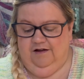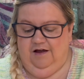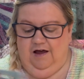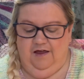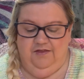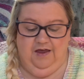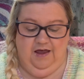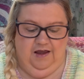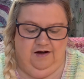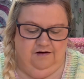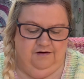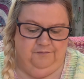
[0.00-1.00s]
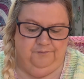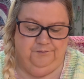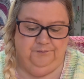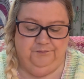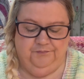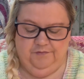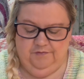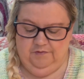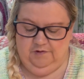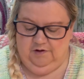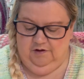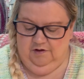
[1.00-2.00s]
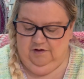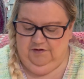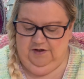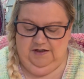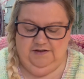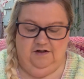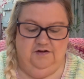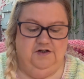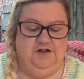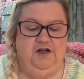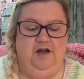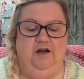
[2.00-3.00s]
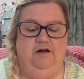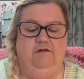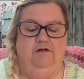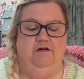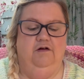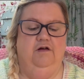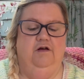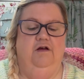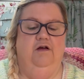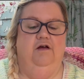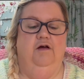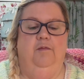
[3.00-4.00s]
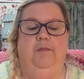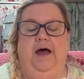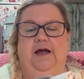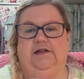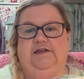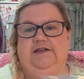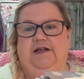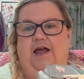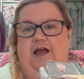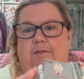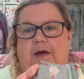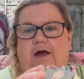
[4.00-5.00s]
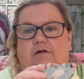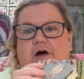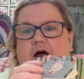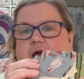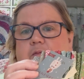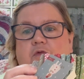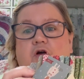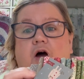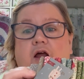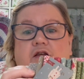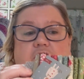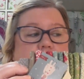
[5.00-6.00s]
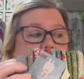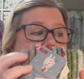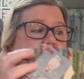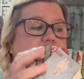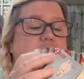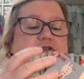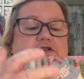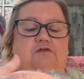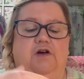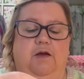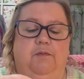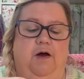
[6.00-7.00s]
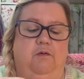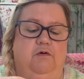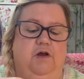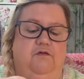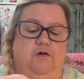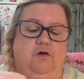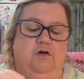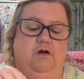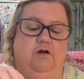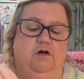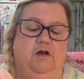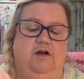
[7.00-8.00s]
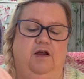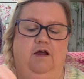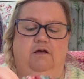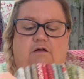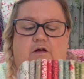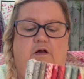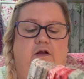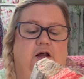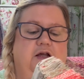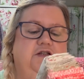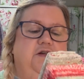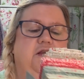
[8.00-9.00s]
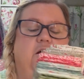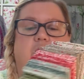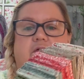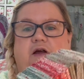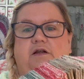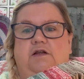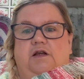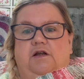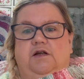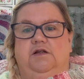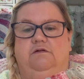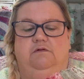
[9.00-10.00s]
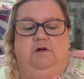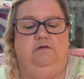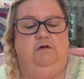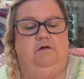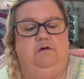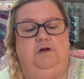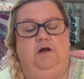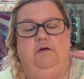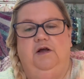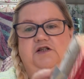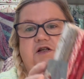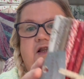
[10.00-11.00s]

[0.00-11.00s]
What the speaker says: And then these are the two packs that came out. I am not undoing these, I'm sorry, but I will give you a good look at it. Let's do it that way around, then you can, no, actually